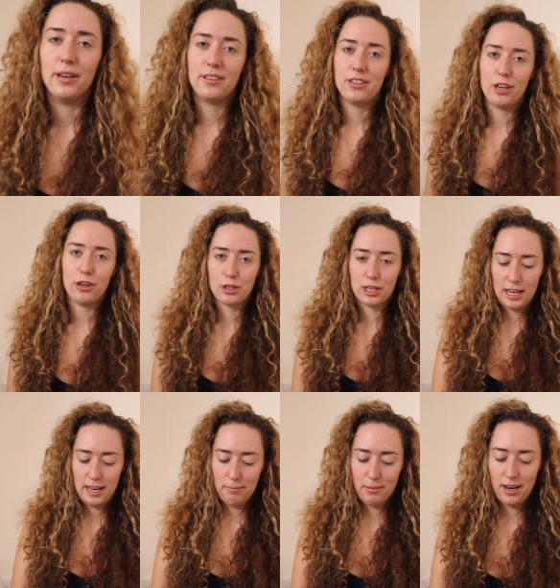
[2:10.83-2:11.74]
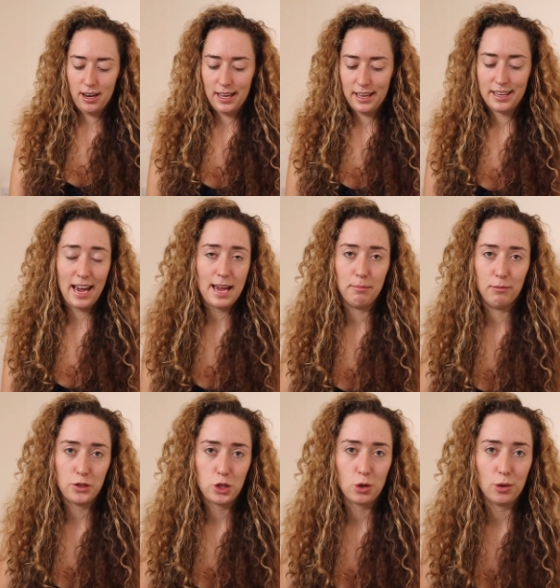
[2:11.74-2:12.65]
but usually my game
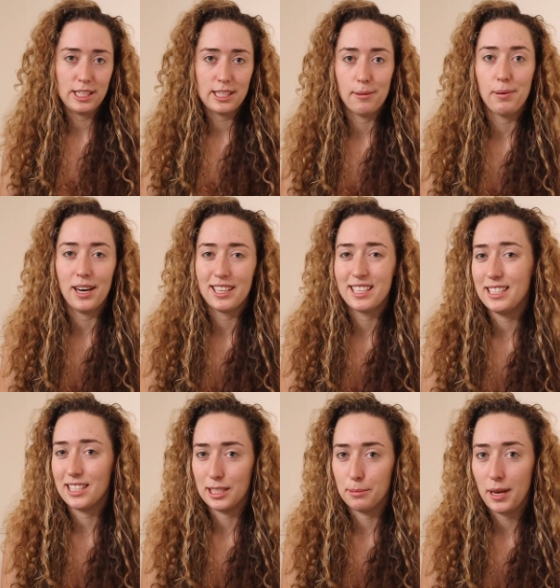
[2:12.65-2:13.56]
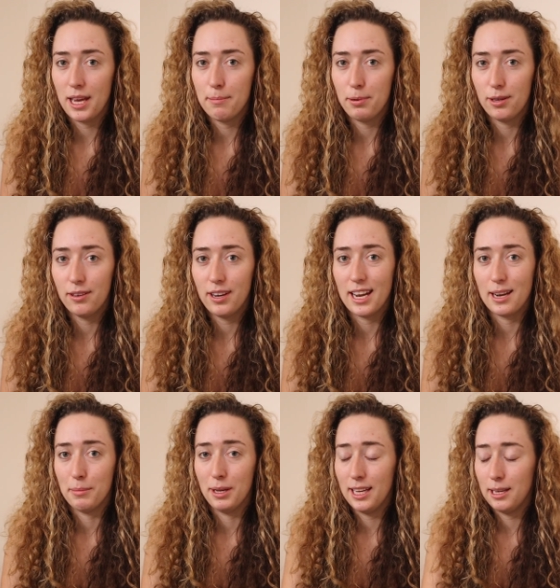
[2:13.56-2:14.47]
of choice at parties is beer pong, and
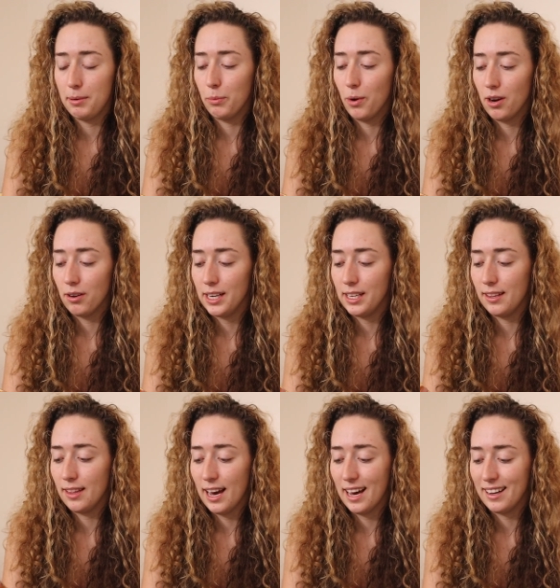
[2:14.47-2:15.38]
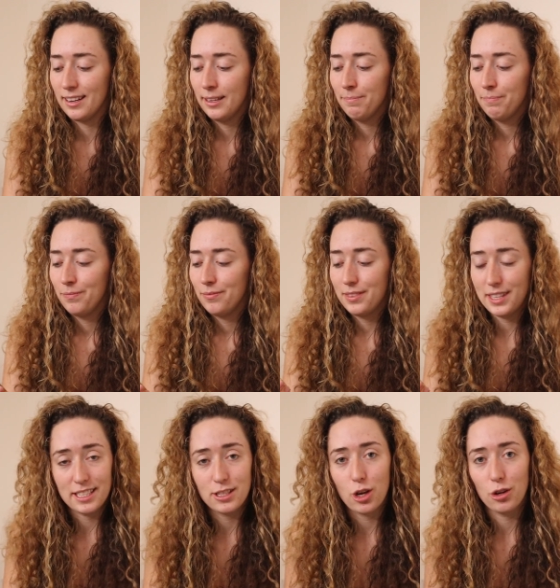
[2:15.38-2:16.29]
I'm a little bit worried that
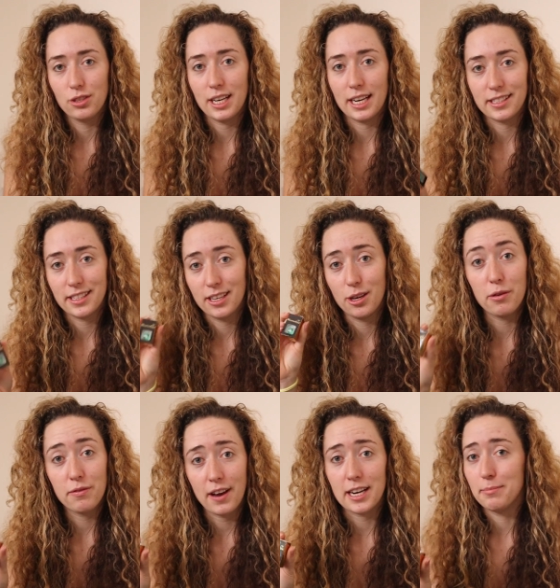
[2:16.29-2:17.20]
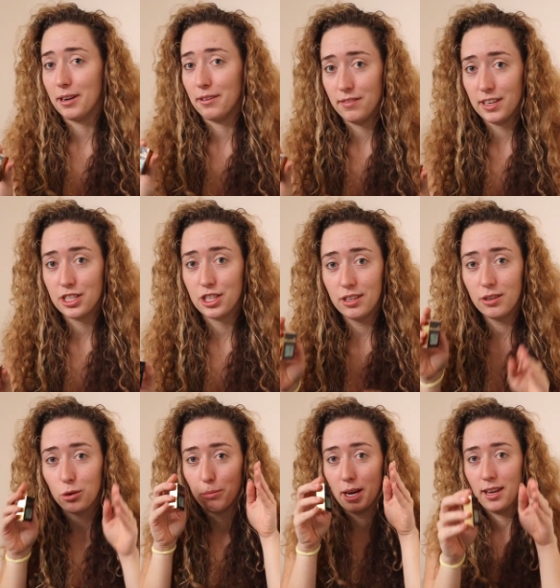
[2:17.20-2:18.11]
these contacts are going to affect my vision
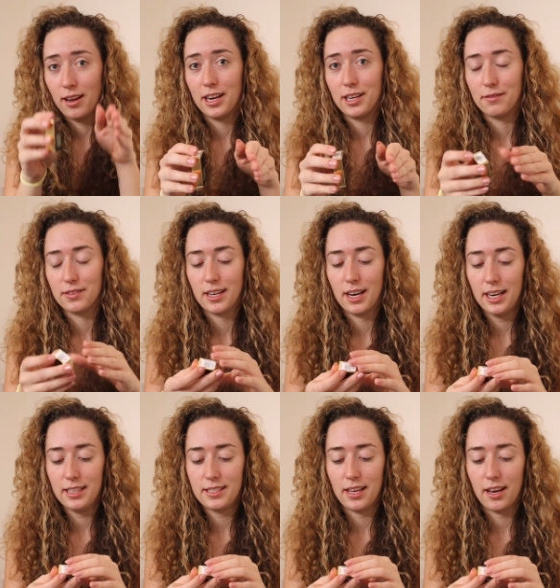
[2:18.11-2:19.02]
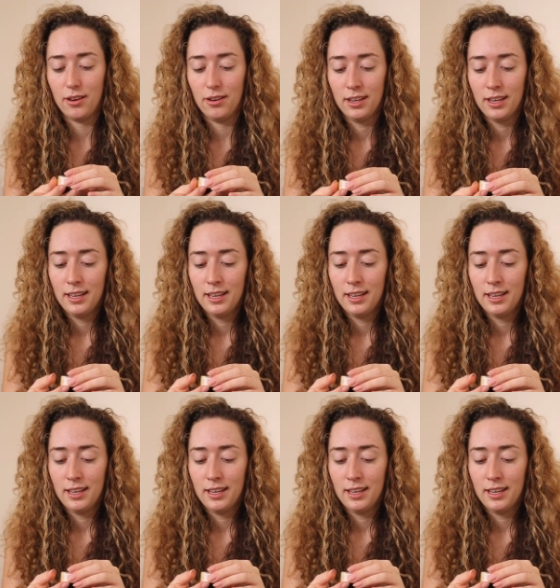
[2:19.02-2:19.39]
or my line of sight, so